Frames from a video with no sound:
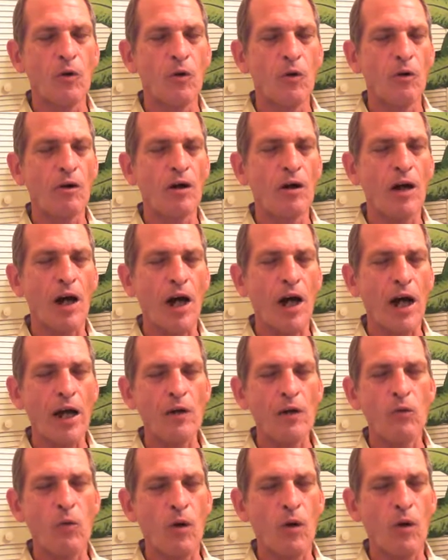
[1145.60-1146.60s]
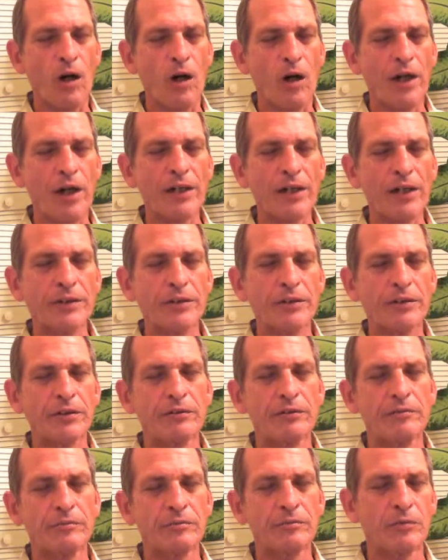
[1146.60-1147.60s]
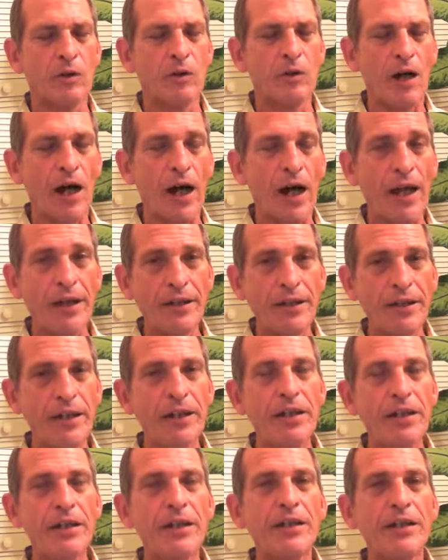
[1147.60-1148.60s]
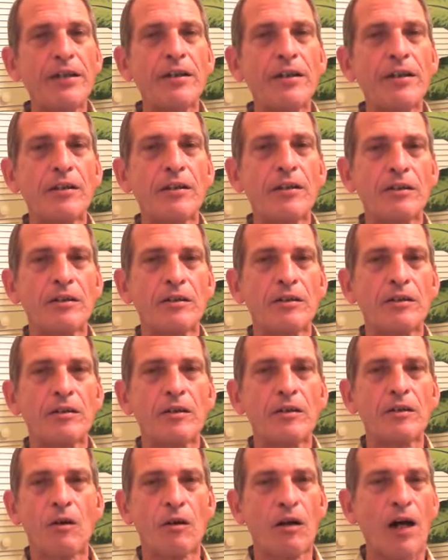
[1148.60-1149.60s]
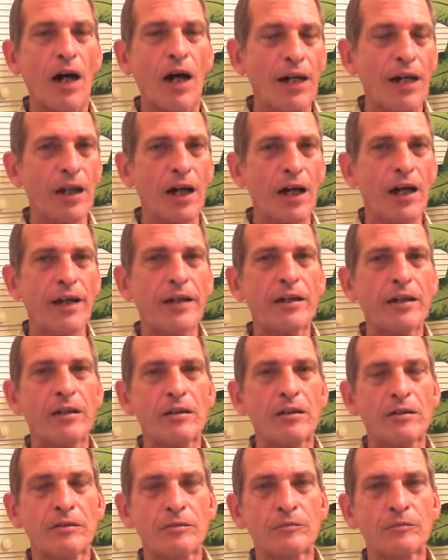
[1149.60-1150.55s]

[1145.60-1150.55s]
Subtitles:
or I want, or I need, or I like,